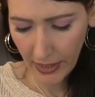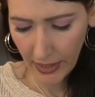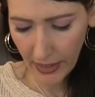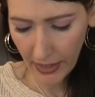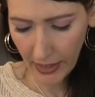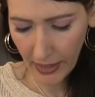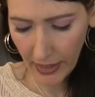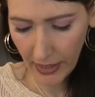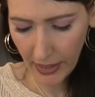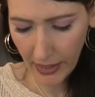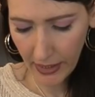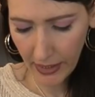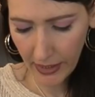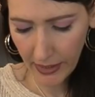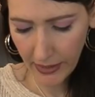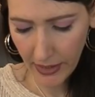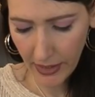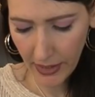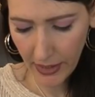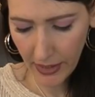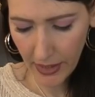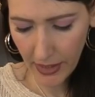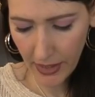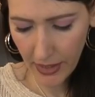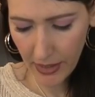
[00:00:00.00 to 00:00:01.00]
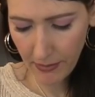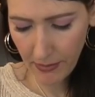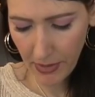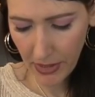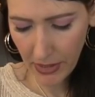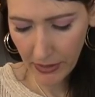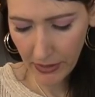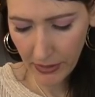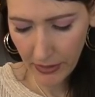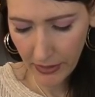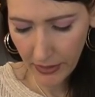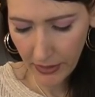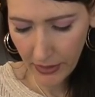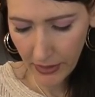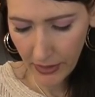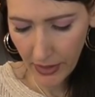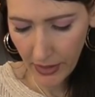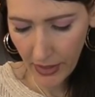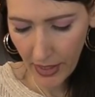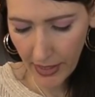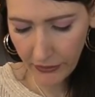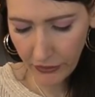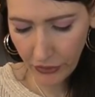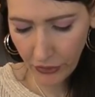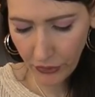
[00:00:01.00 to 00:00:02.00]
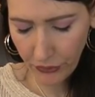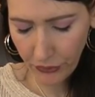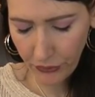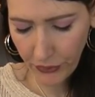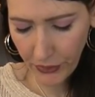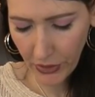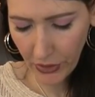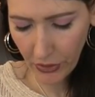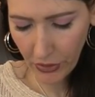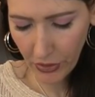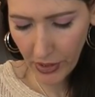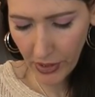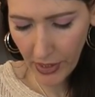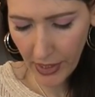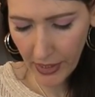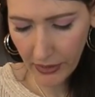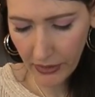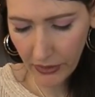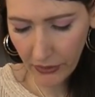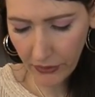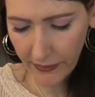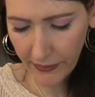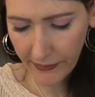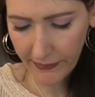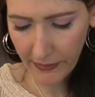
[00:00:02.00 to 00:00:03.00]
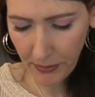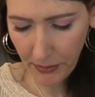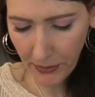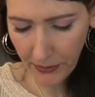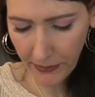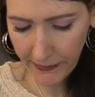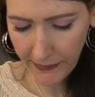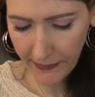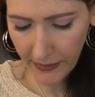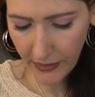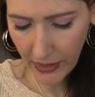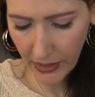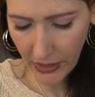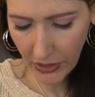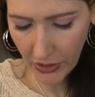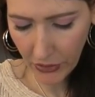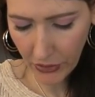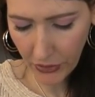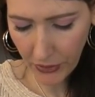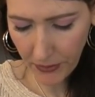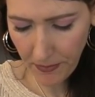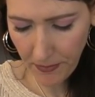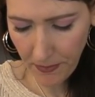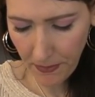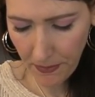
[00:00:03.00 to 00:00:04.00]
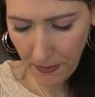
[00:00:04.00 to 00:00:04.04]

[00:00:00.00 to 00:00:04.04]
And I do feel like there is a person here